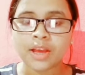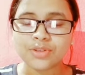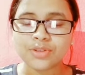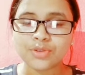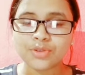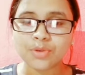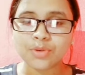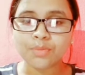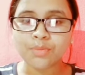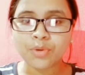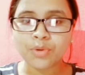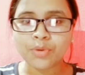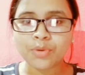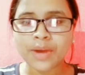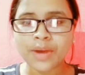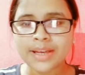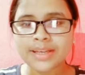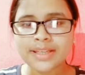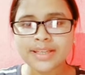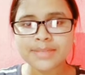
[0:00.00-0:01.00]
So
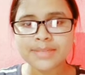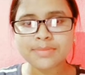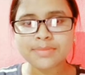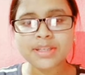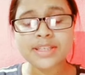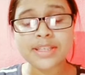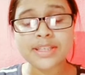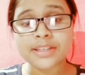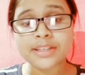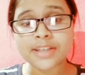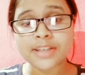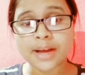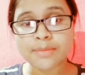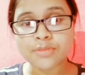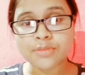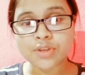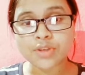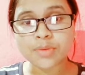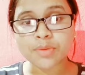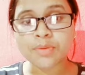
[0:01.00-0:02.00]
pluralities means in
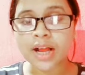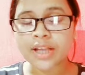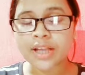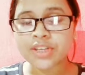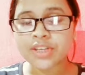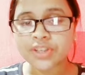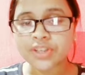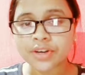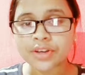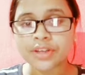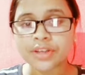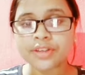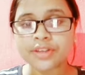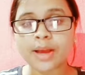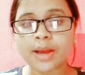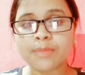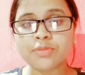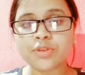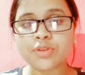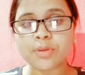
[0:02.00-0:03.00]
terms of culture, in
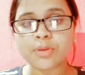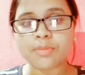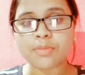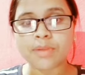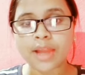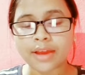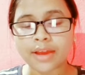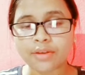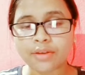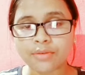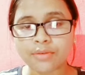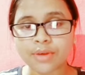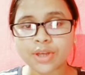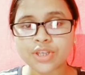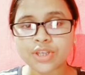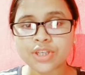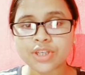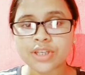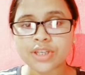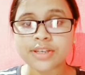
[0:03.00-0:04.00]
terms of
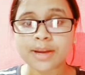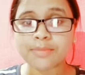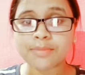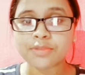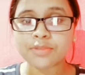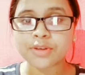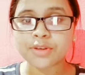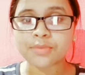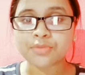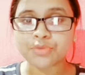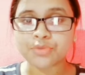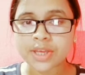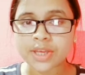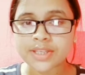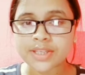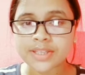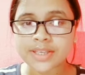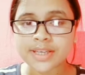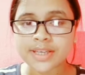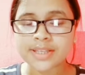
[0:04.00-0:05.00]
language, in terms of
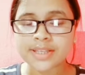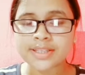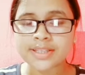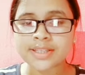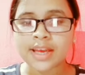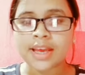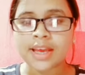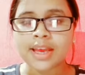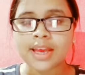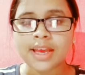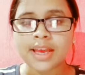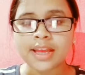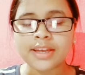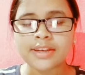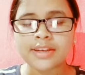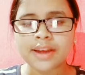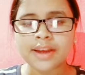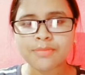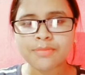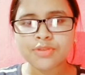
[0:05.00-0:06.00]
dresses,
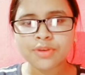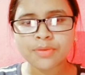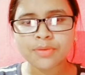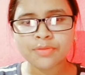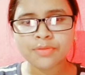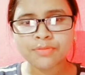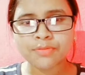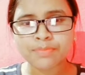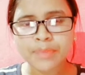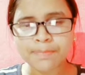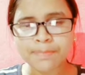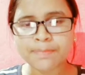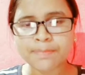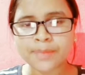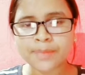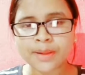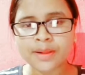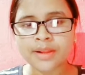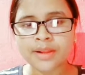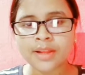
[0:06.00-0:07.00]
in terms of
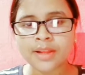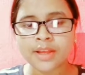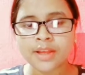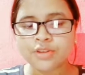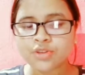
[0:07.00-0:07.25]
people.